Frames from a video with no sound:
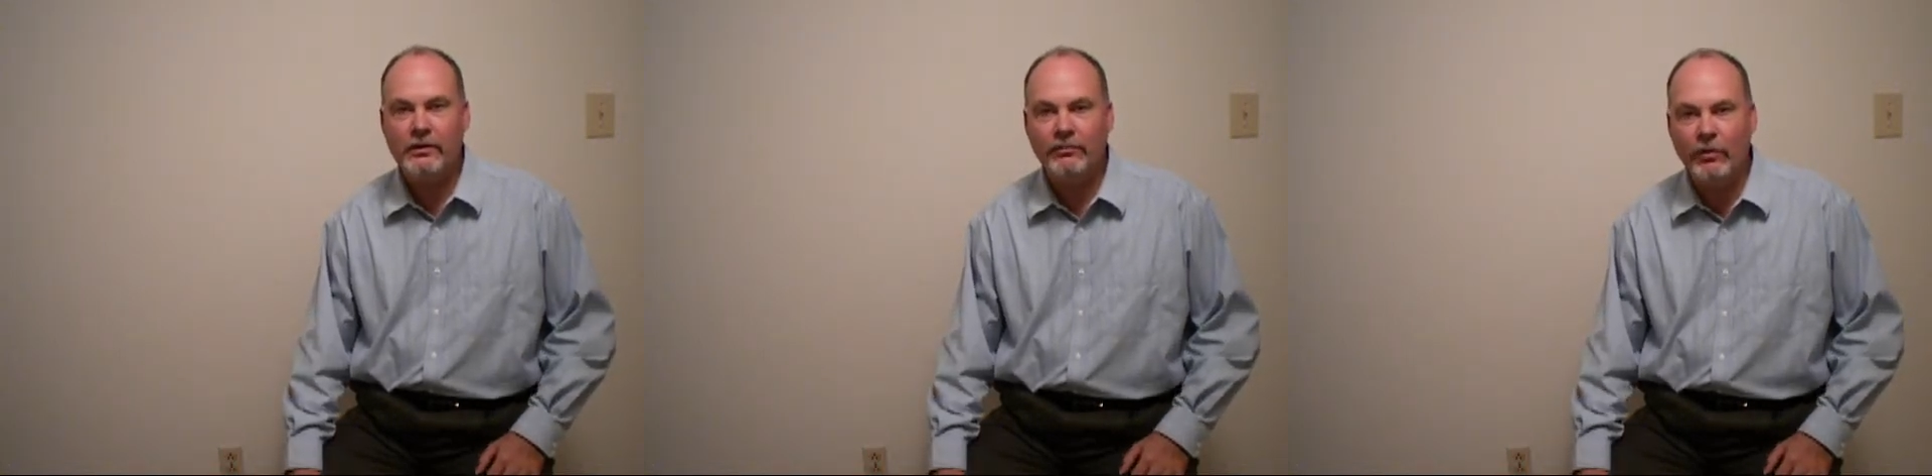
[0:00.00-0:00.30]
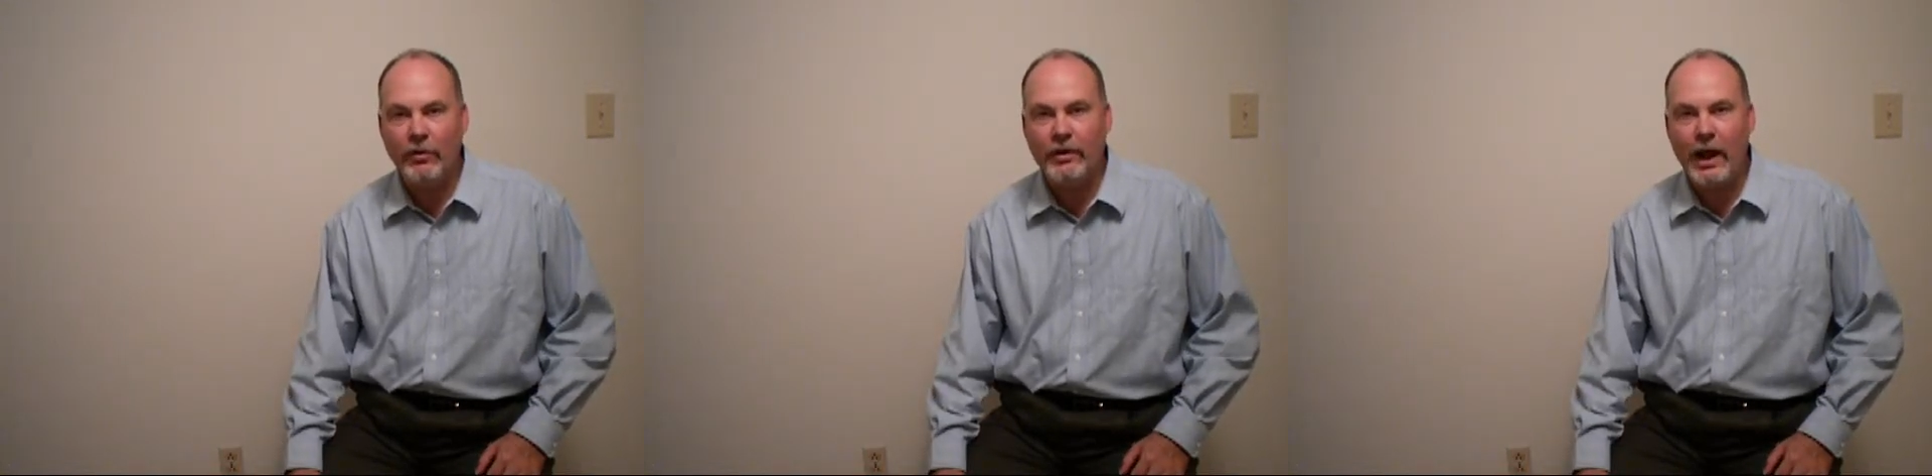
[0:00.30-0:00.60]
You've
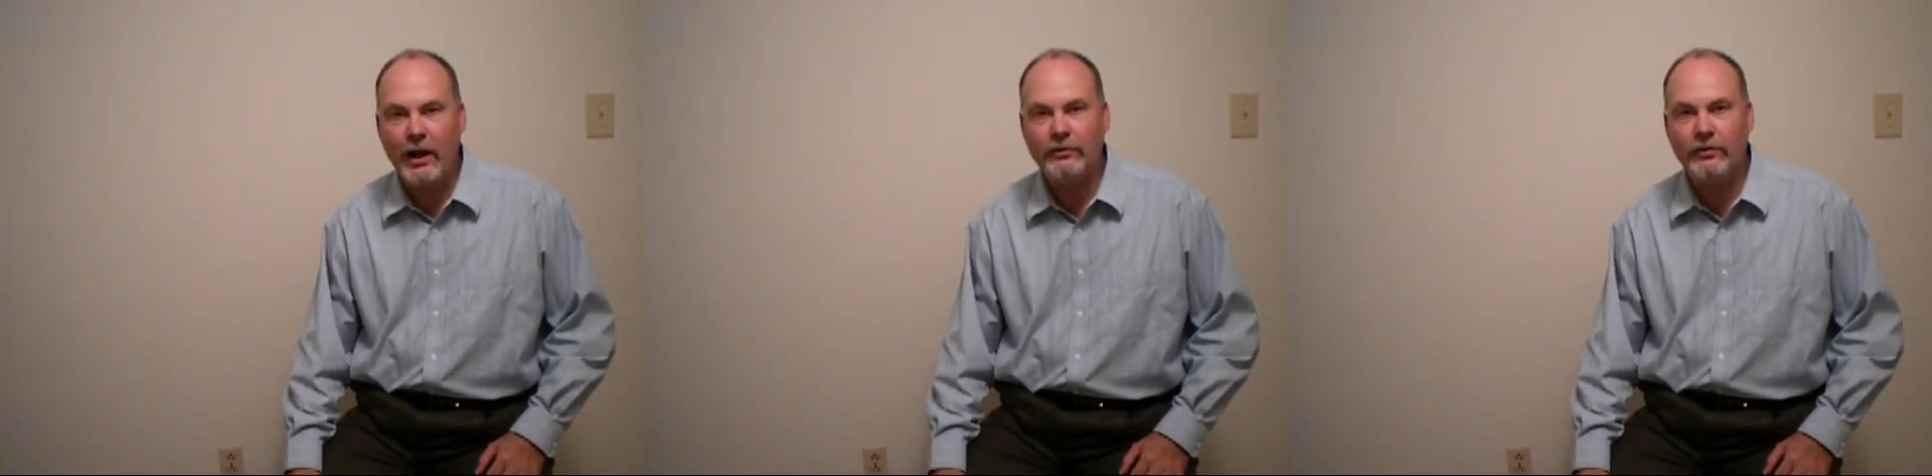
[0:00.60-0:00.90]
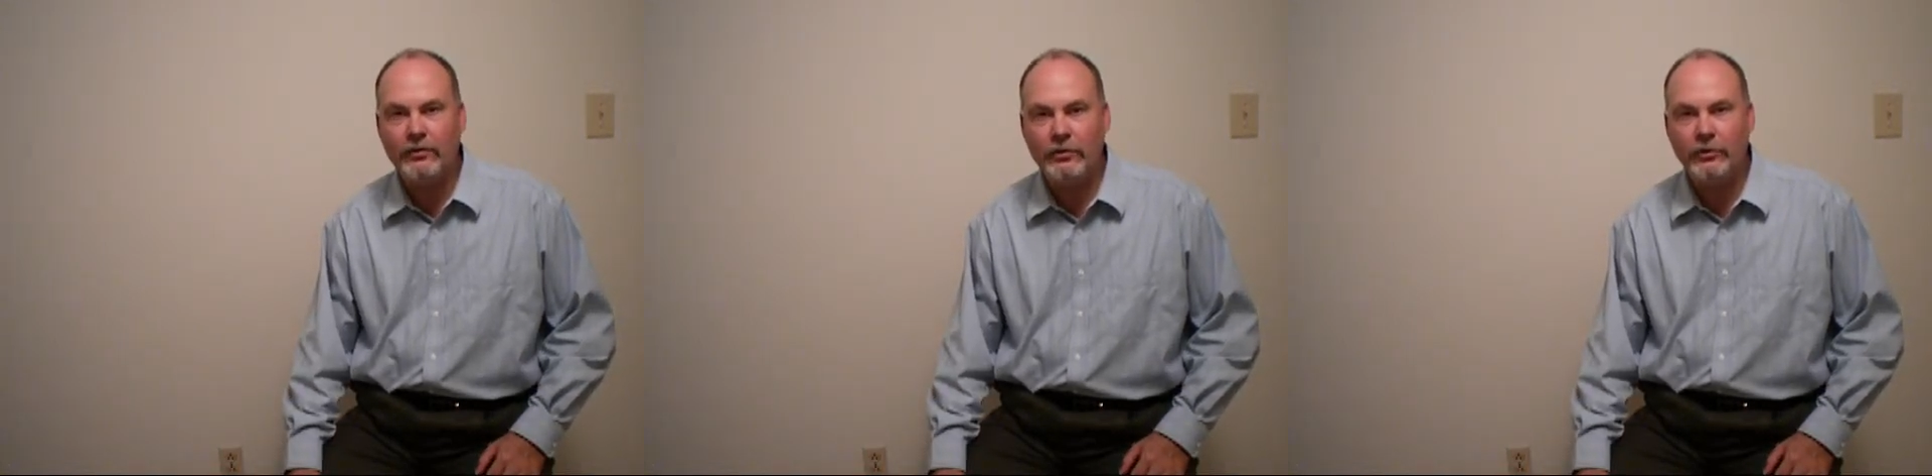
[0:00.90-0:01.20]
learned how
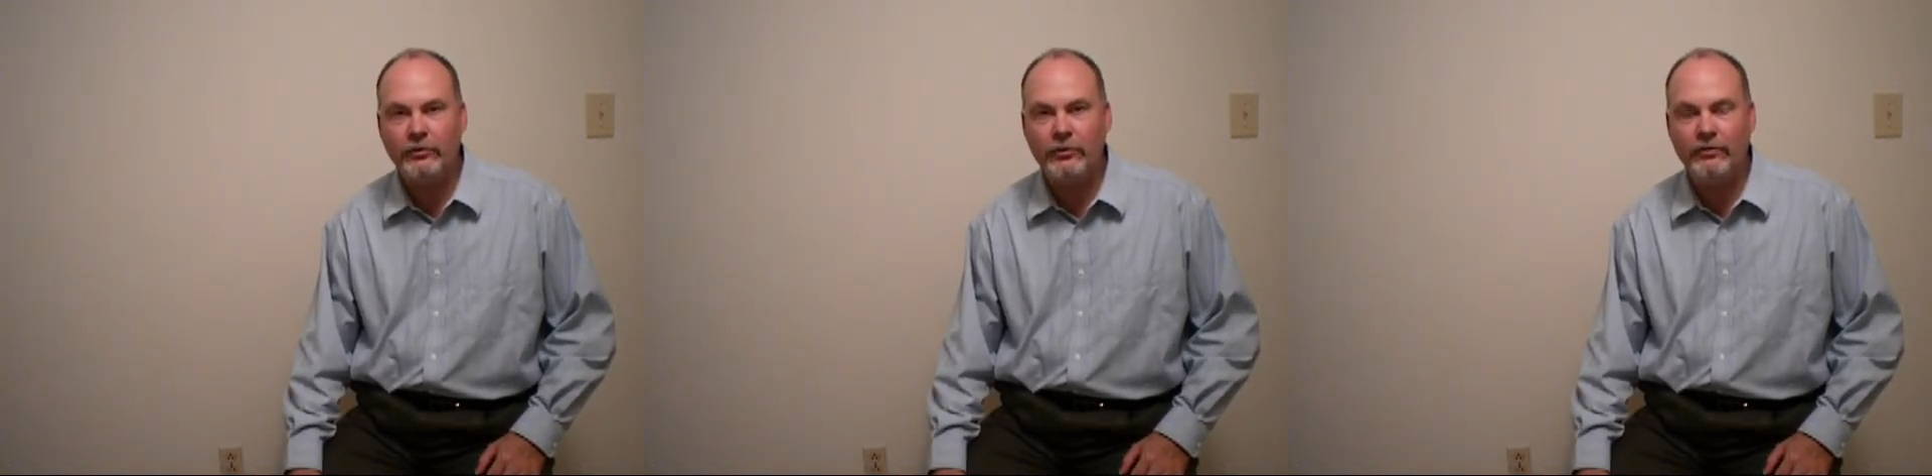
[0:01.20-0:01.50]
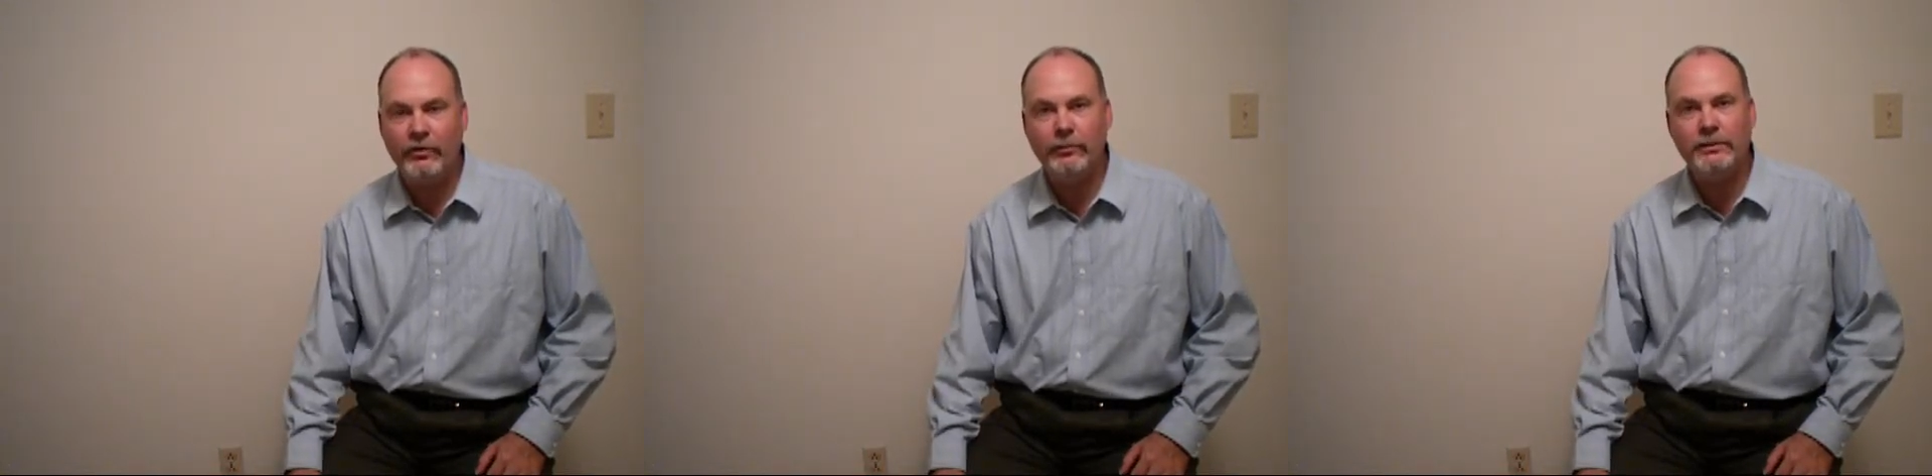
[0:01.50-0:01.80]
to use
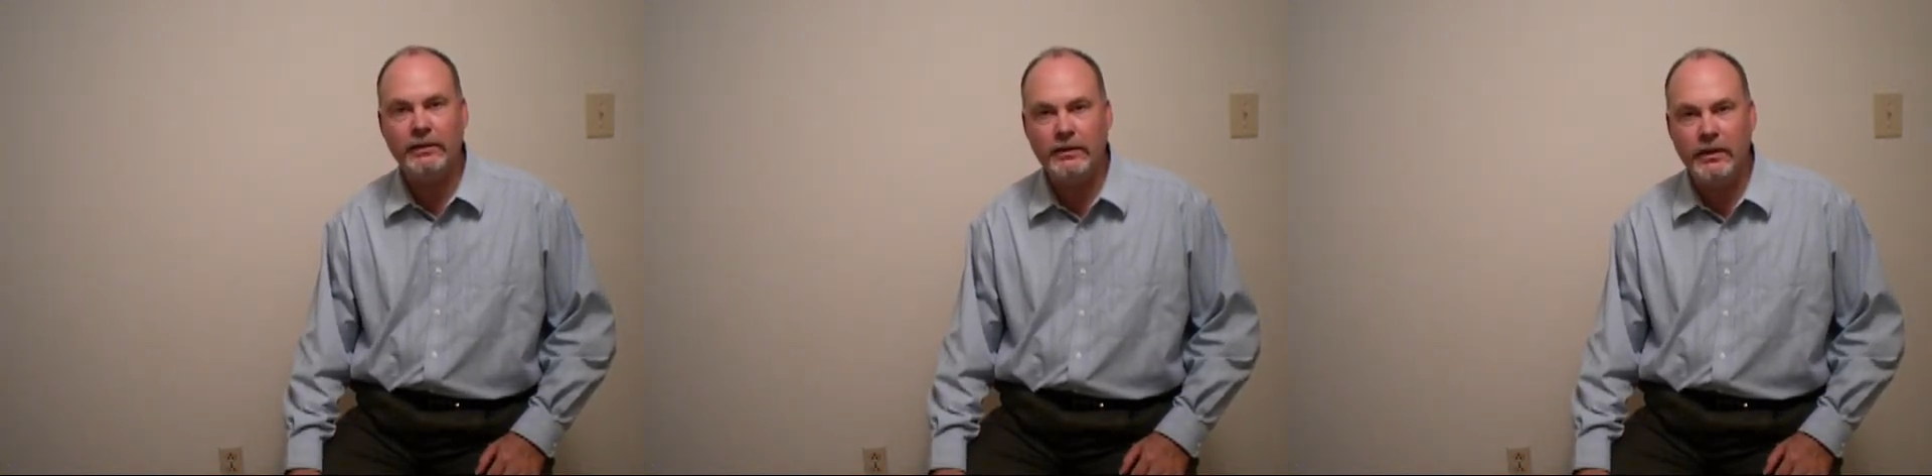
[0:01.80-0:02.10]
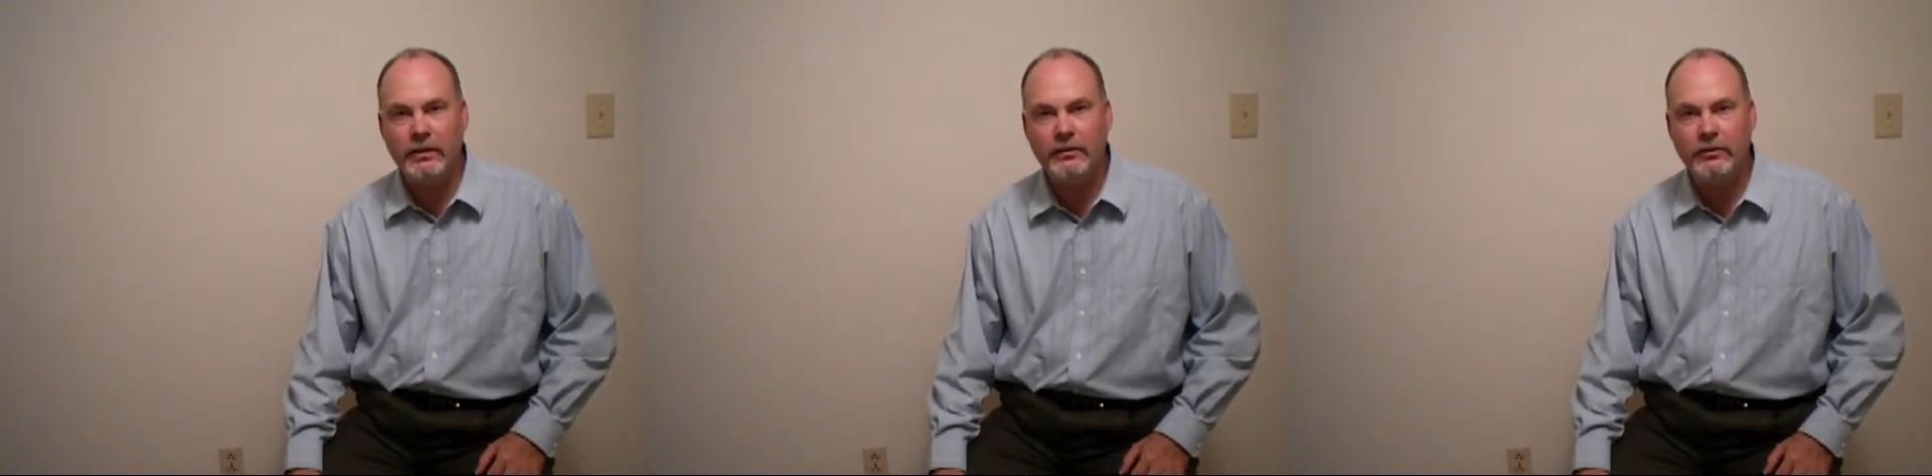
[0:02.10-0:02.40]
the verb
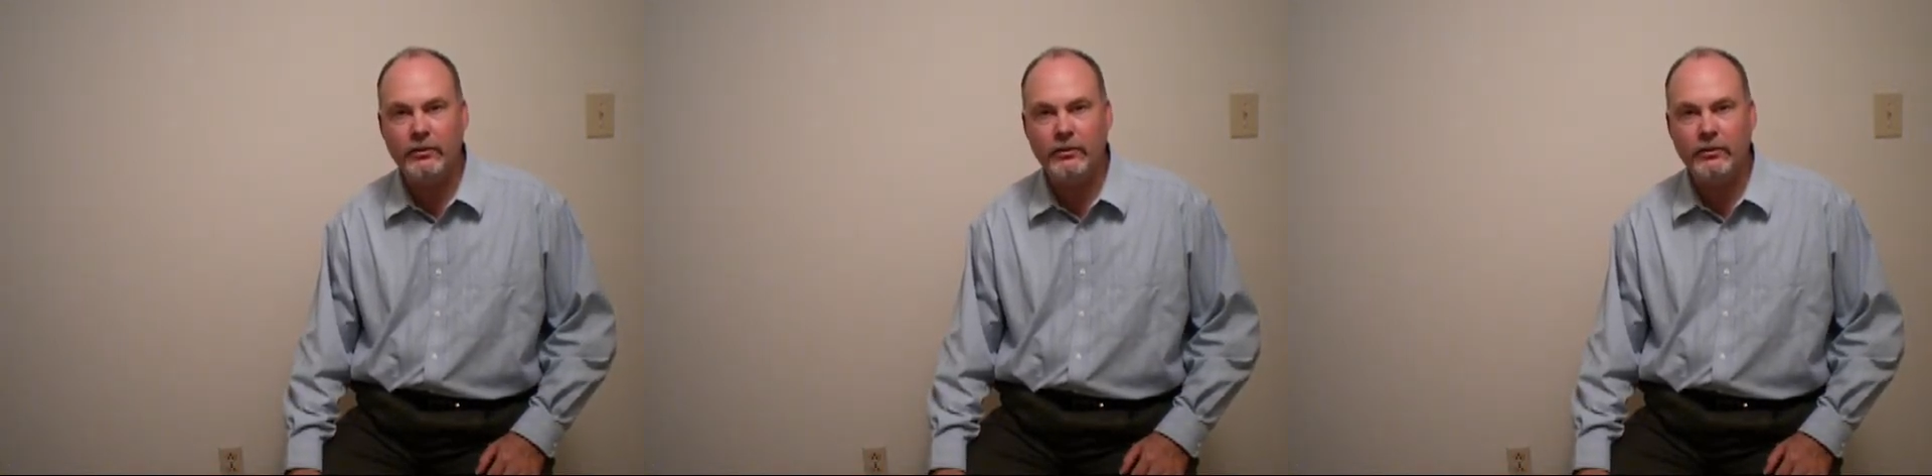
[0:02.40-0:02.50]
tener